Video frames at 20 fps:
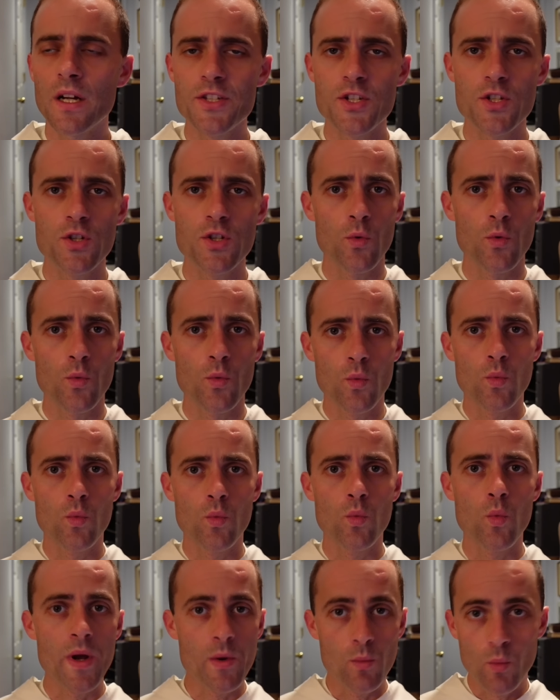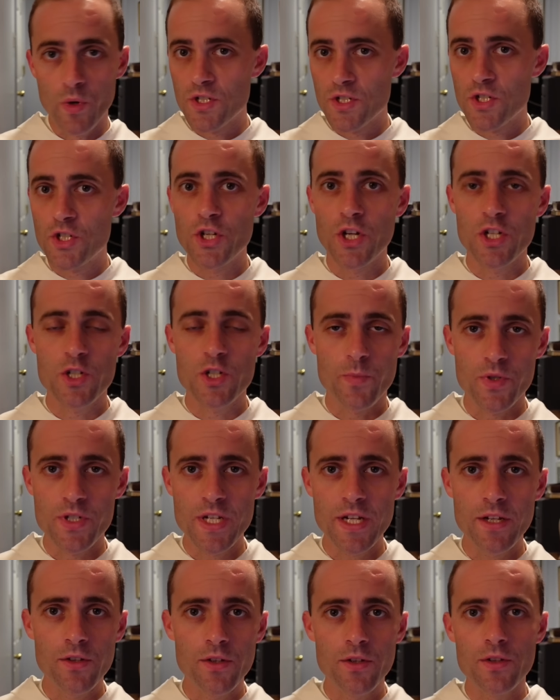So when one is judged
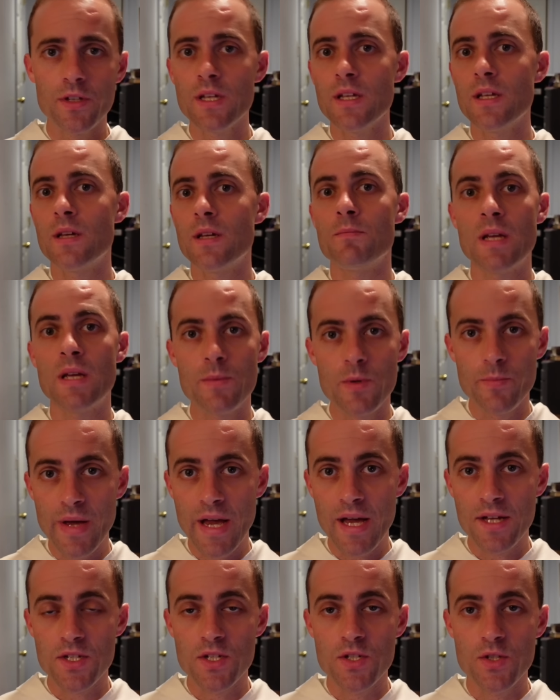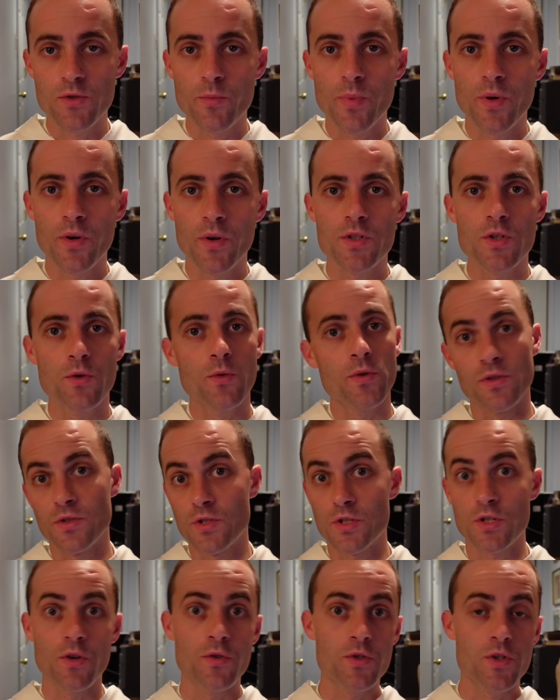particularly and maybe passes through purgatory or
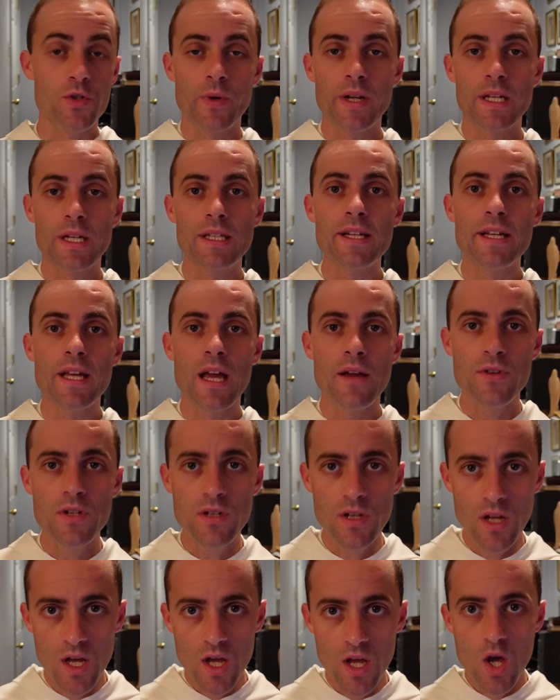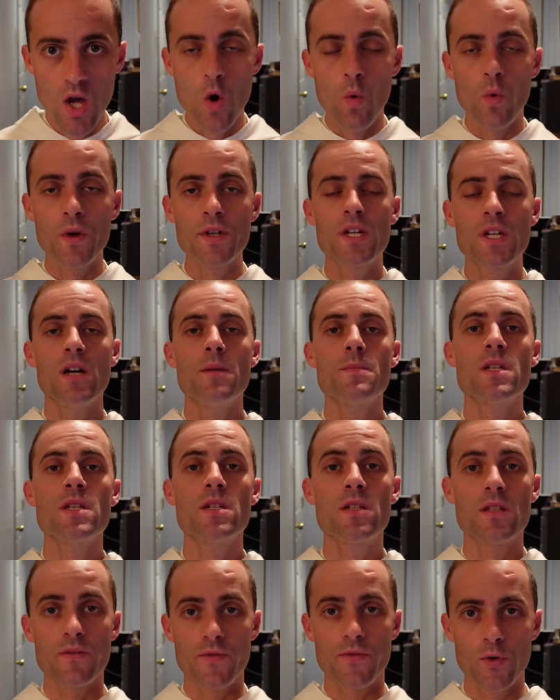just goes directly to heaven, one comes
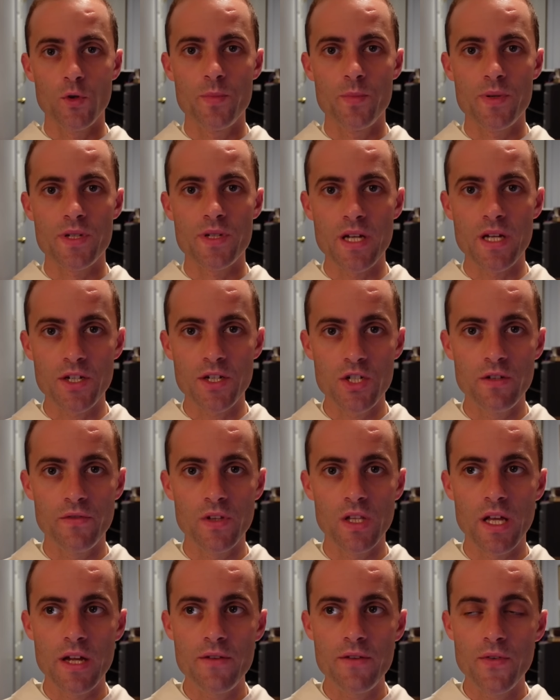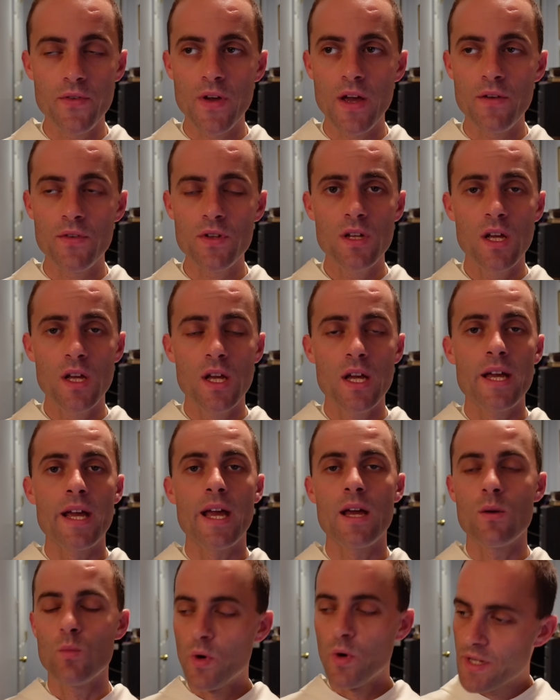into the full possession of the life of heaven,
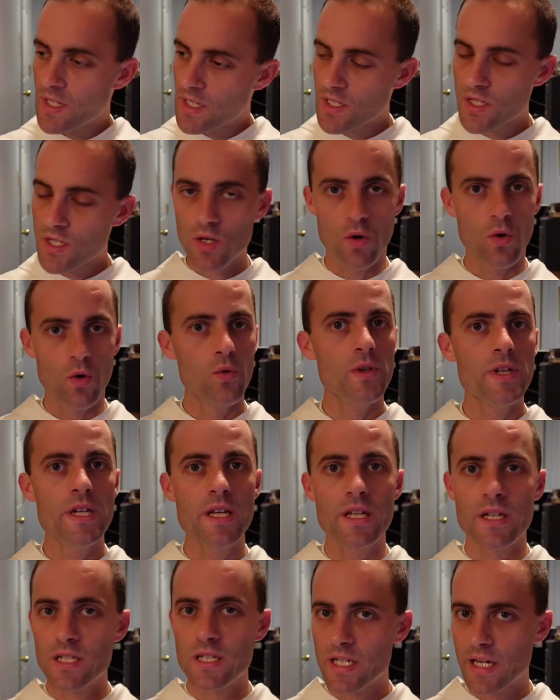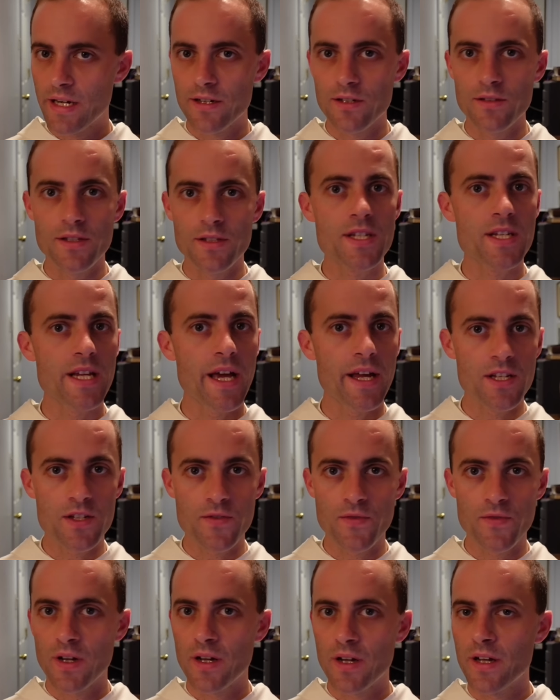and one is wholly and entirely
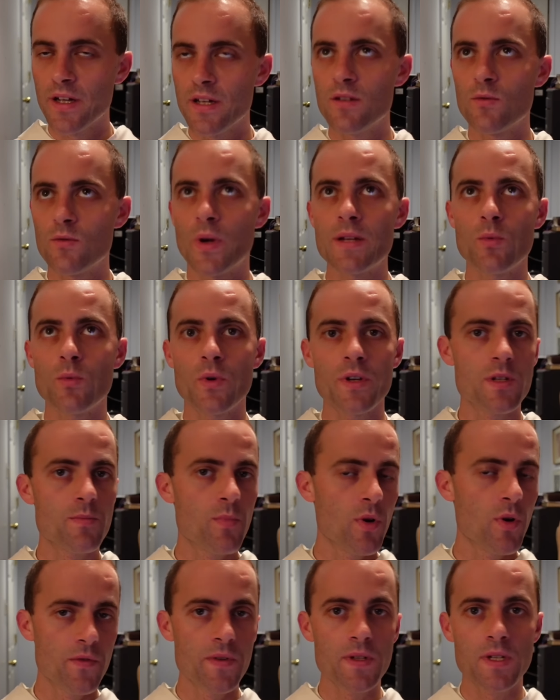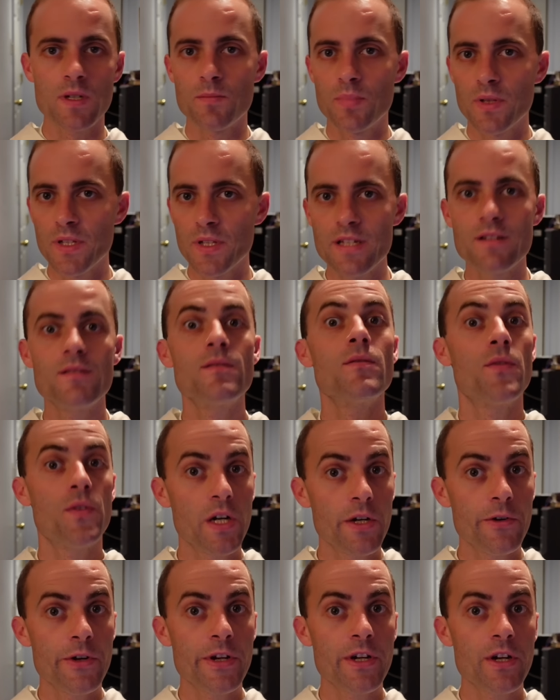satisfied, right? One is perfect, complete,
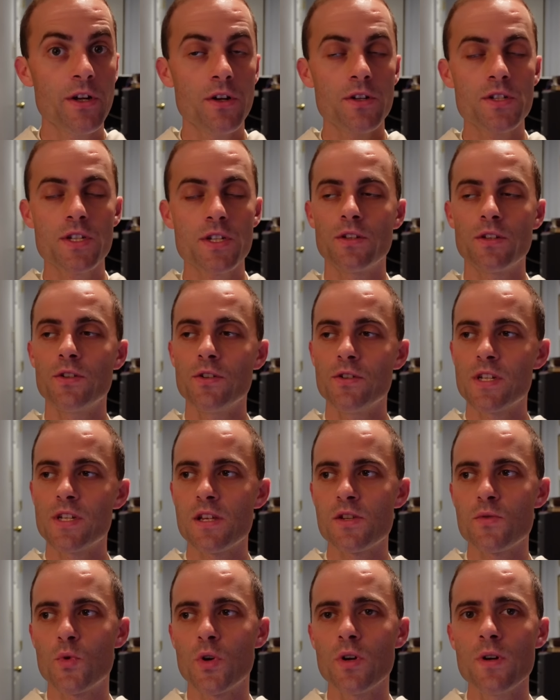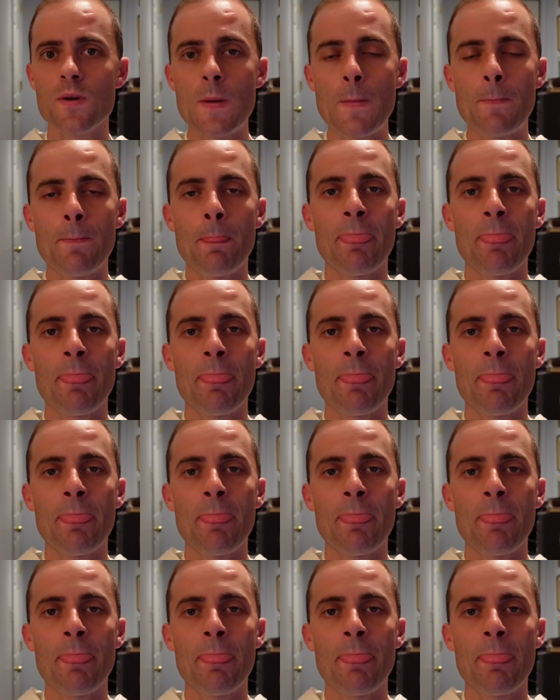firing on all cylinders, as it were.